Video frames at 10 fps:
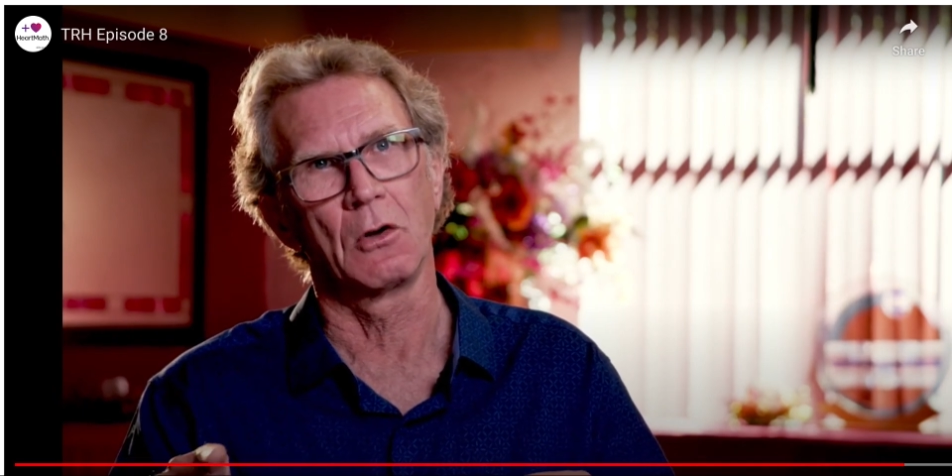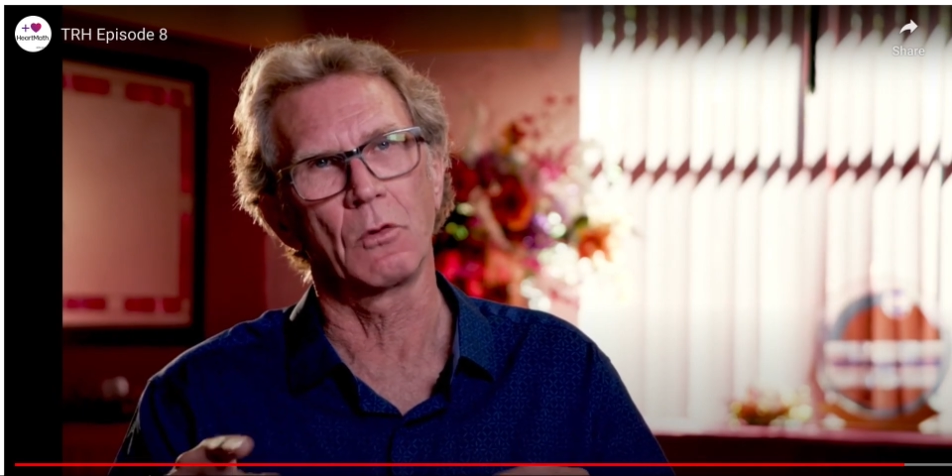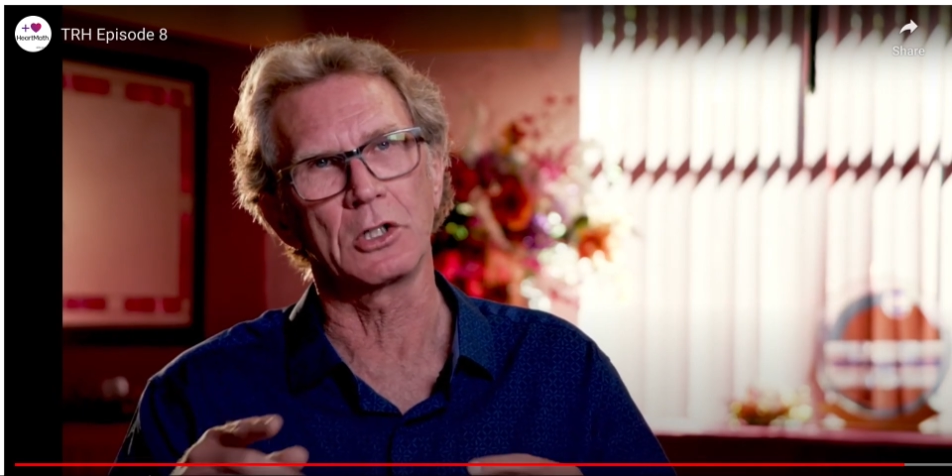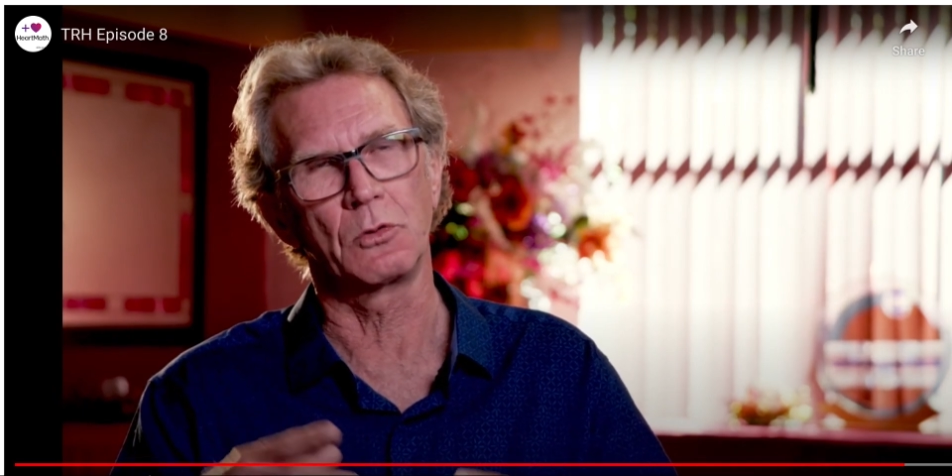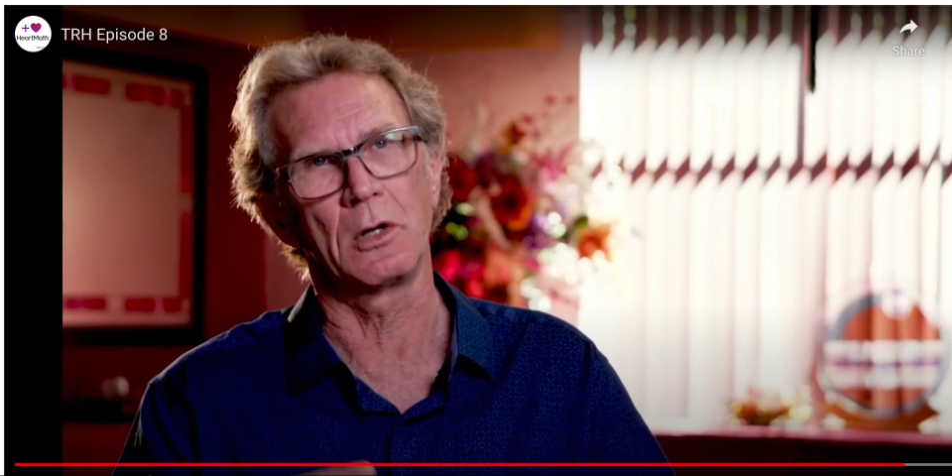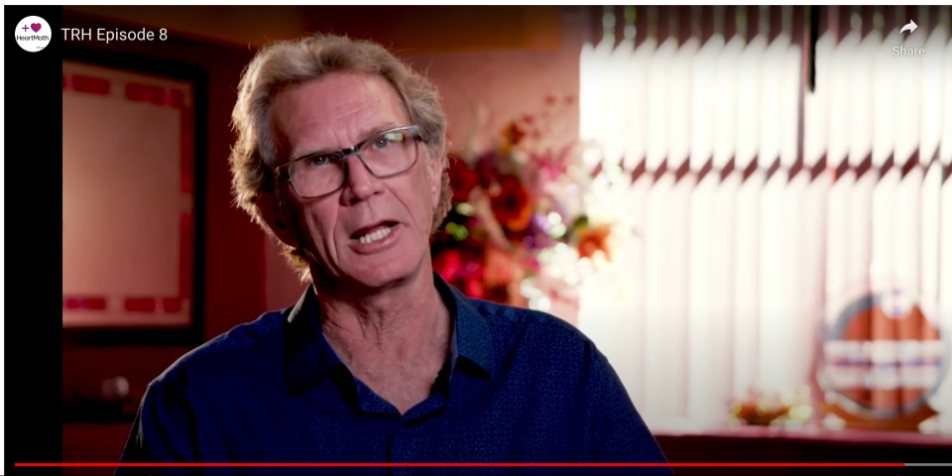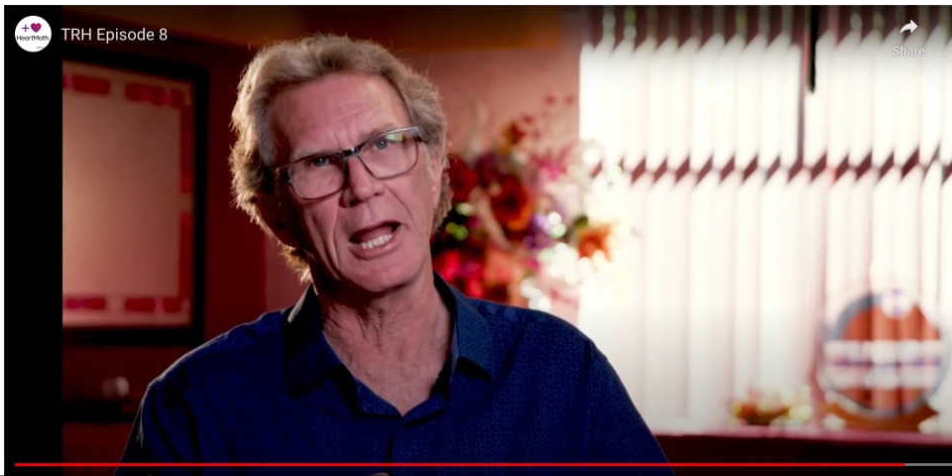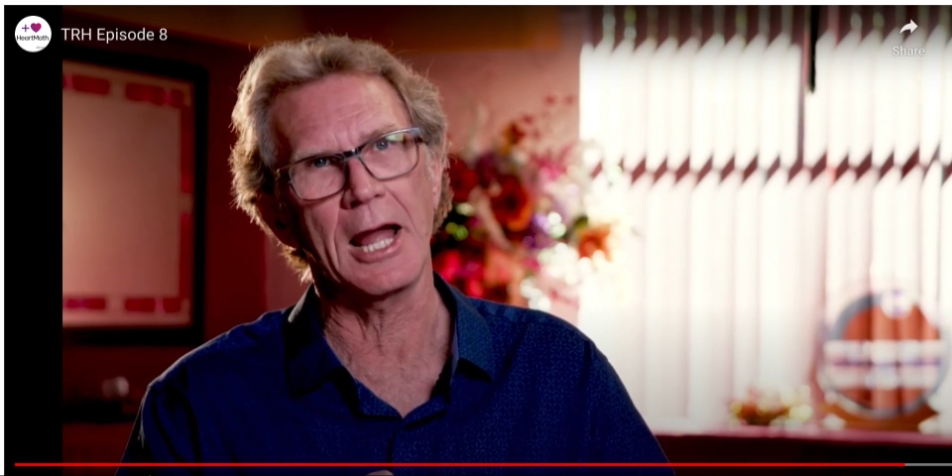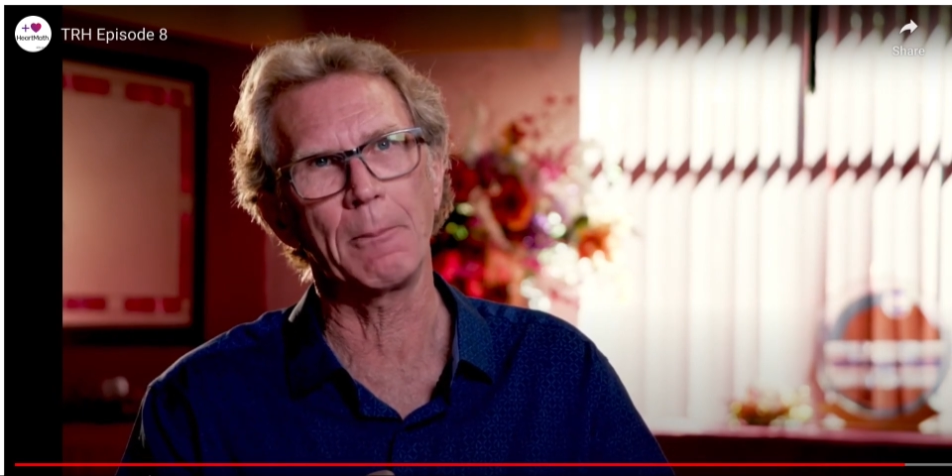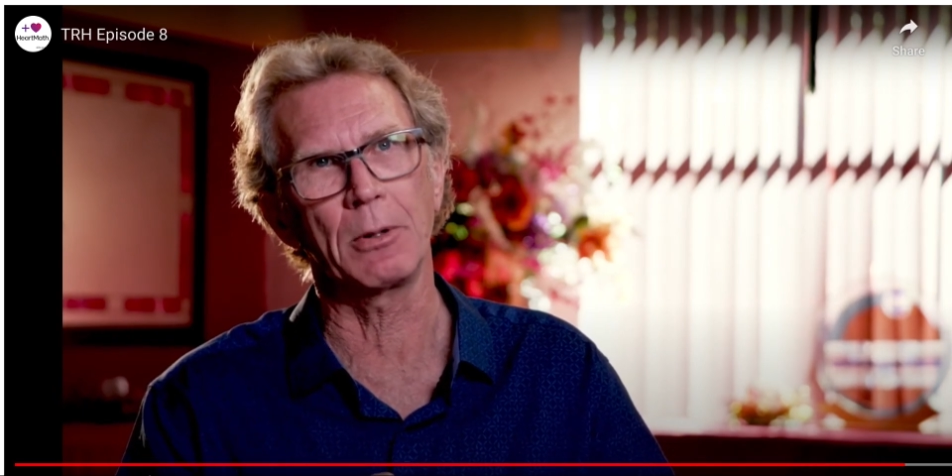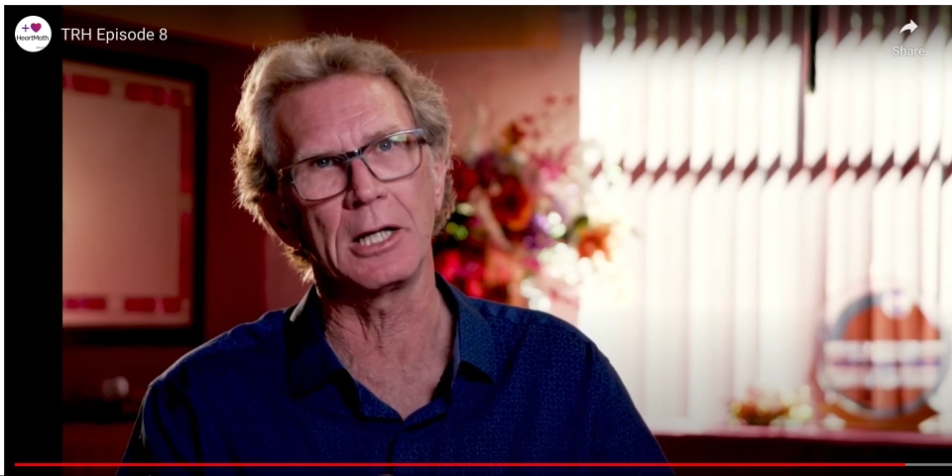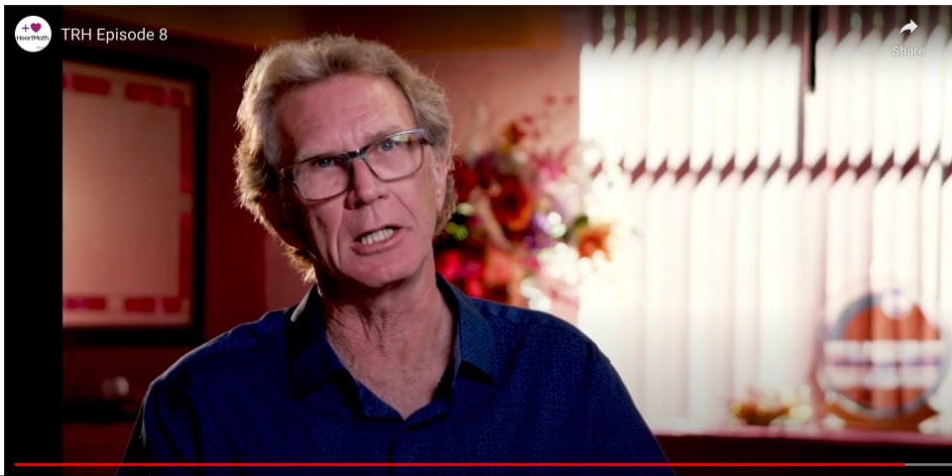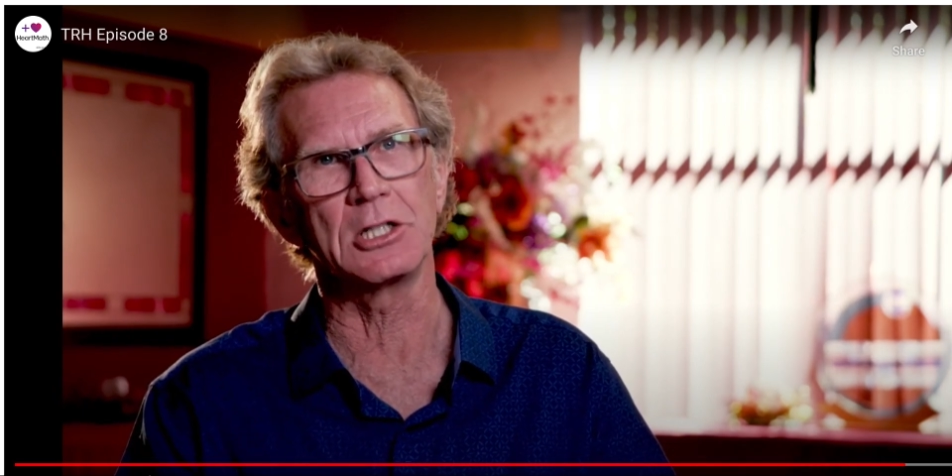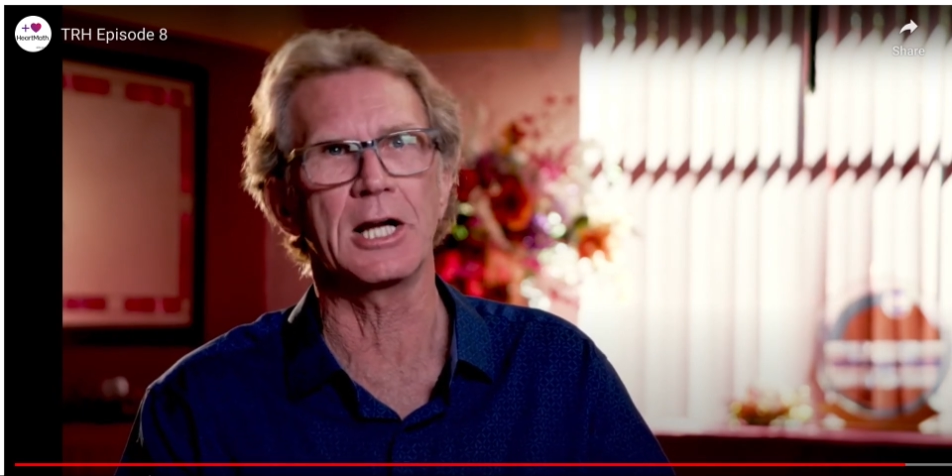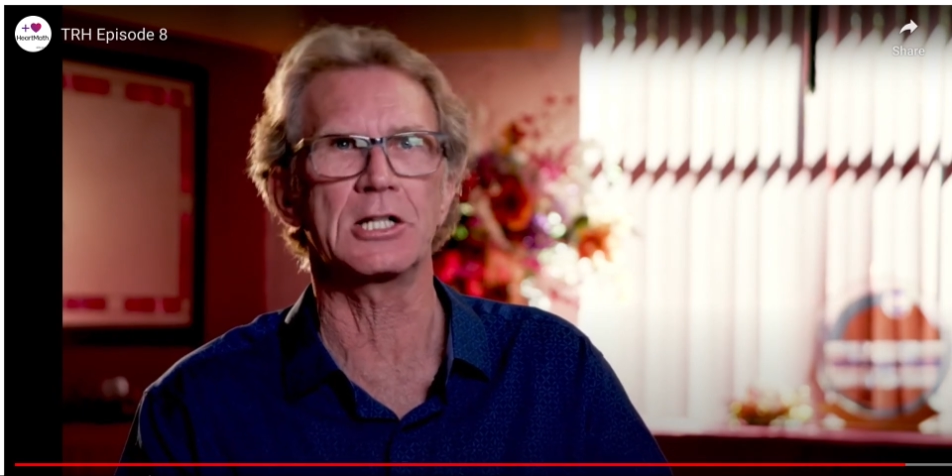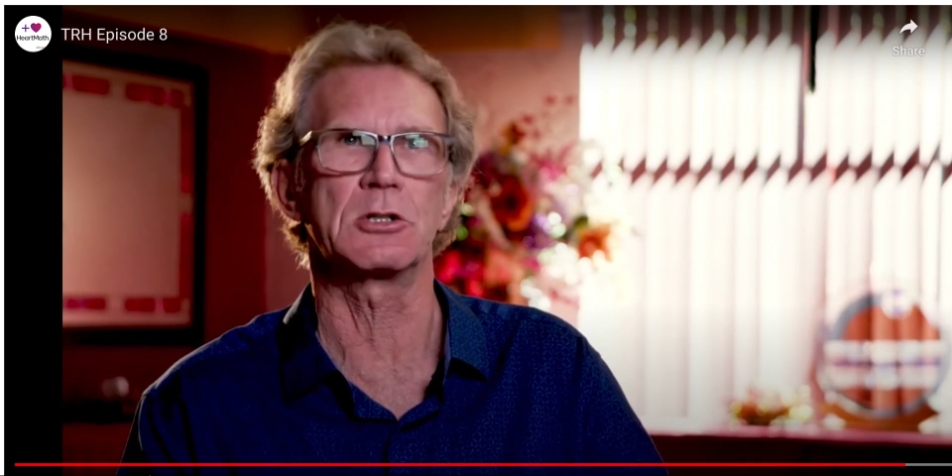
what's really happening is that's